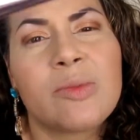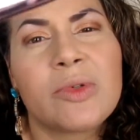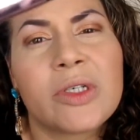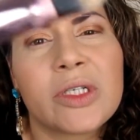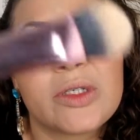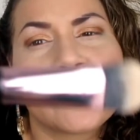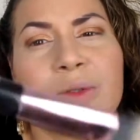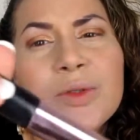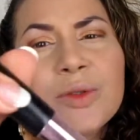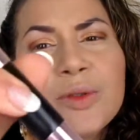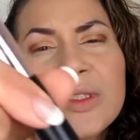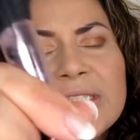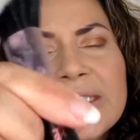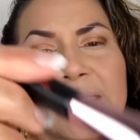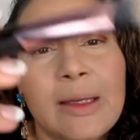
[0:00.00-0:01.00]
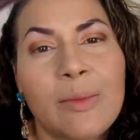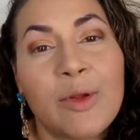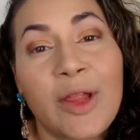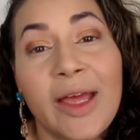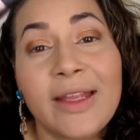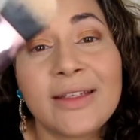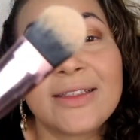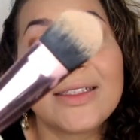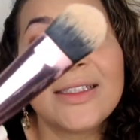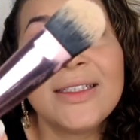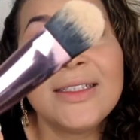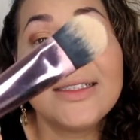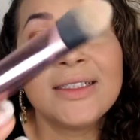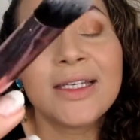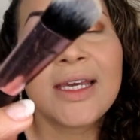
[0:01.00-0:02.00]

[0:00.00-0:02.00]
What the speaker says: pretty cool, it's double-ended,